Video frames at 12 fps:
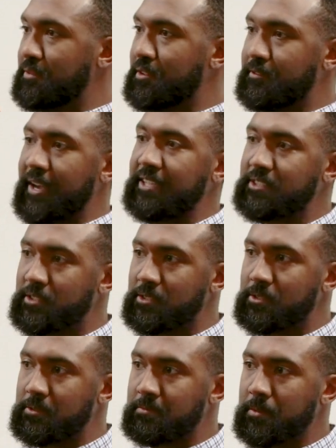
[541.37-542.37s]
of the
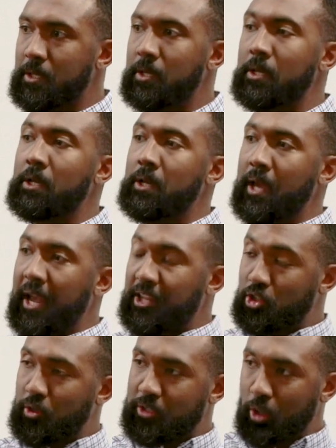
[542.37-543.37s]
face.
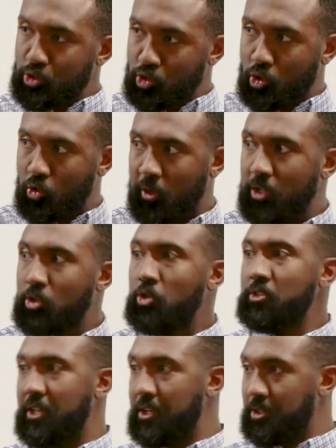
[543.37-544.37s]
During those
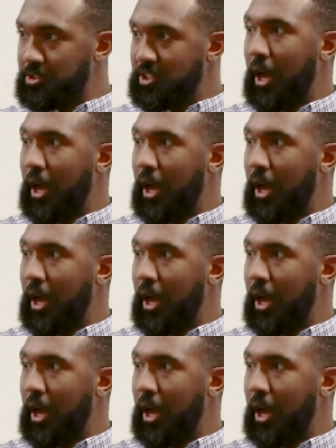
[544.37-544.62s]
critical years